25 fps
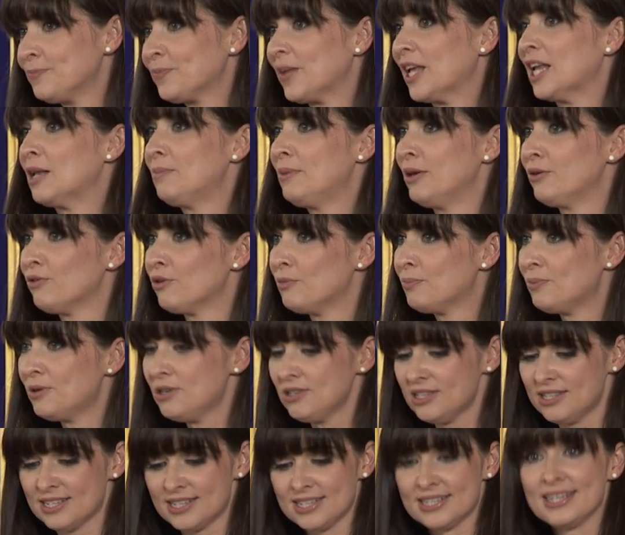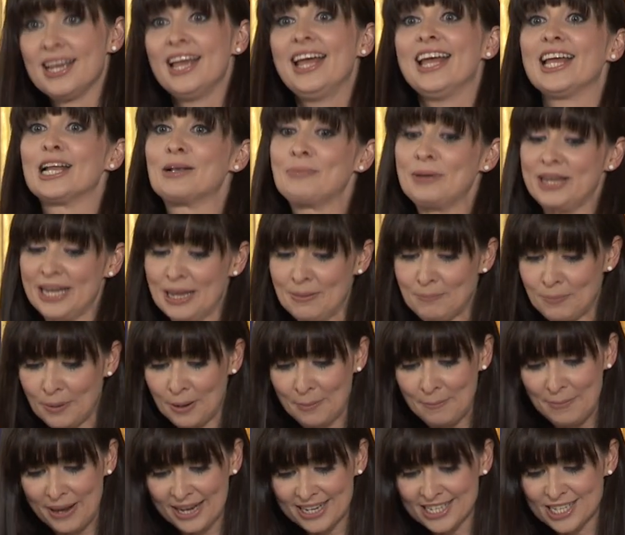it'll be robust, it'll be
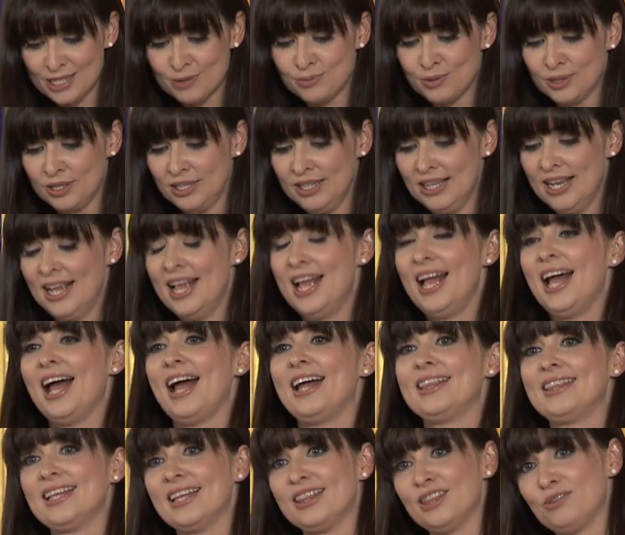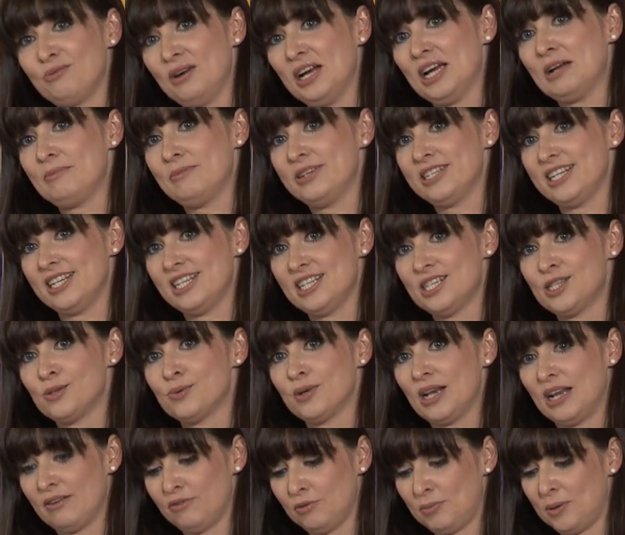implementable, and that the recommendations
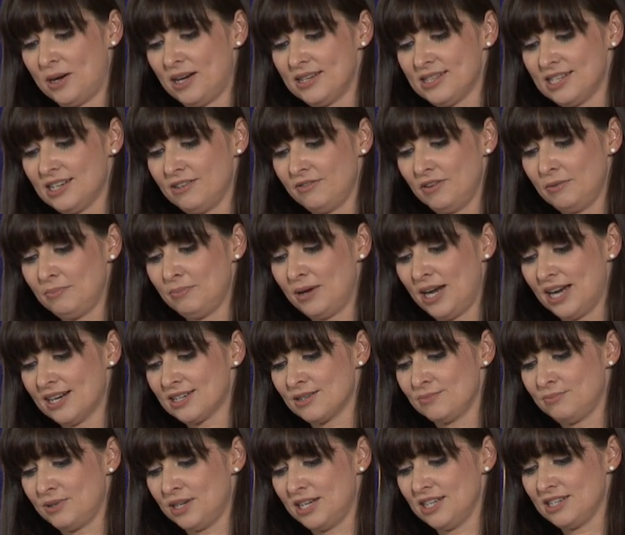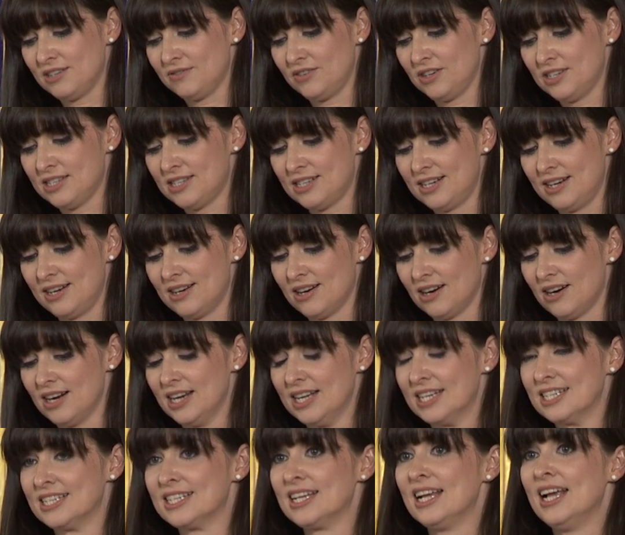will have a positive impact on biodiversity in
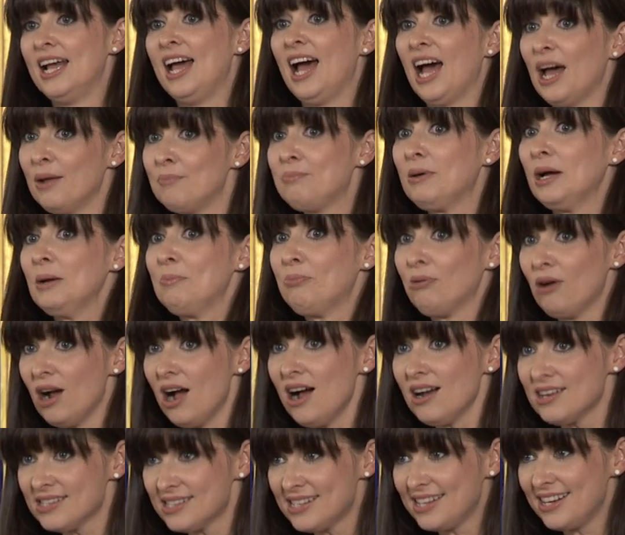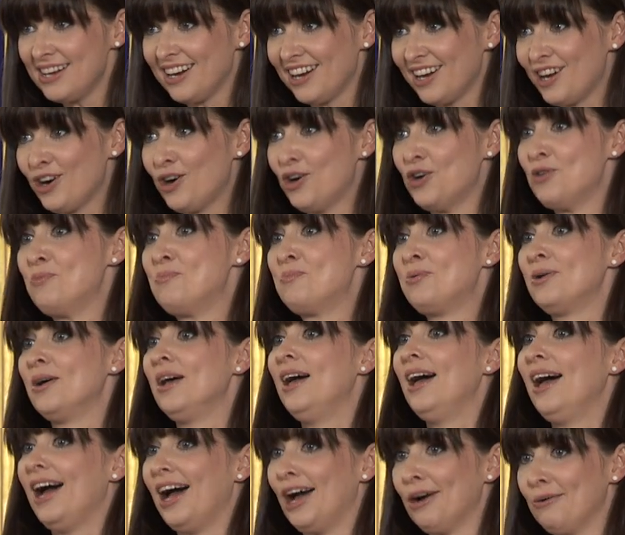Ireland. And by proxy, I hope,
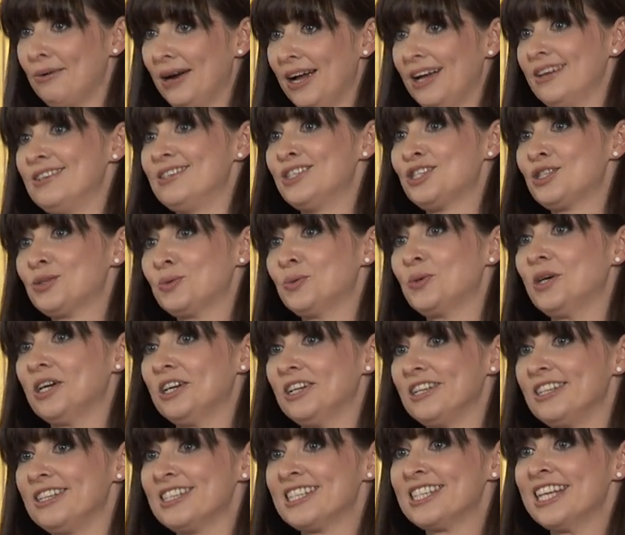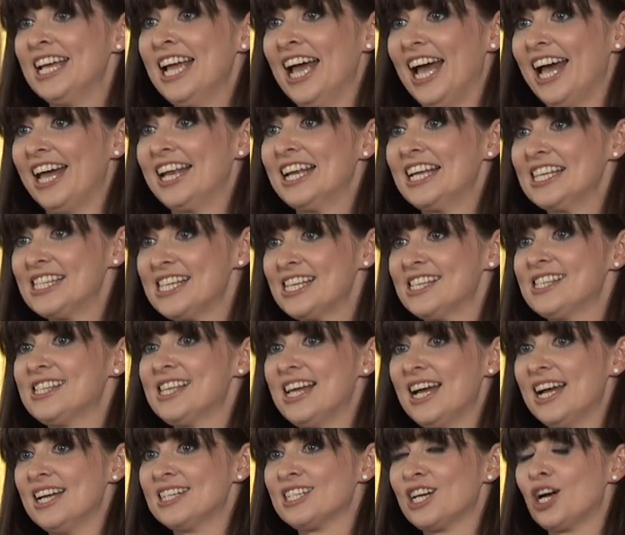around the world. And as I
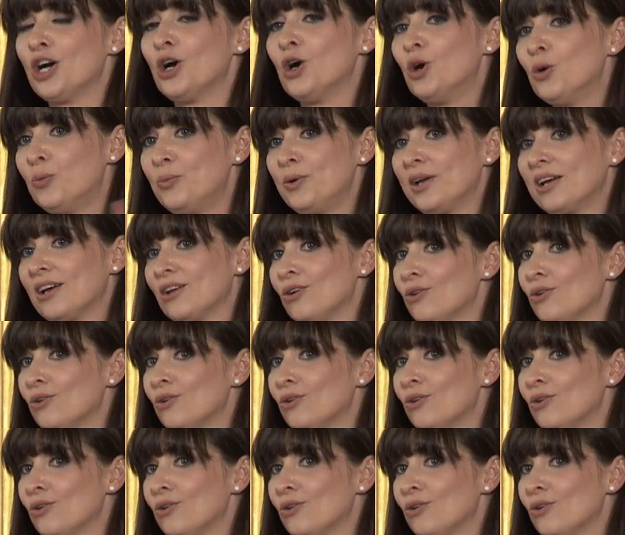said, I hope we can